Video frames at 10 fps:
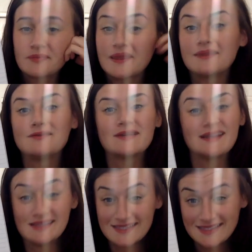in the
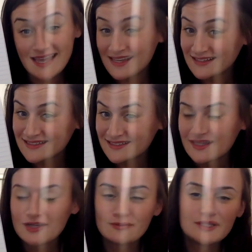United States,
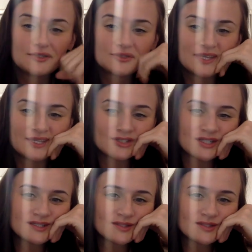we use inches.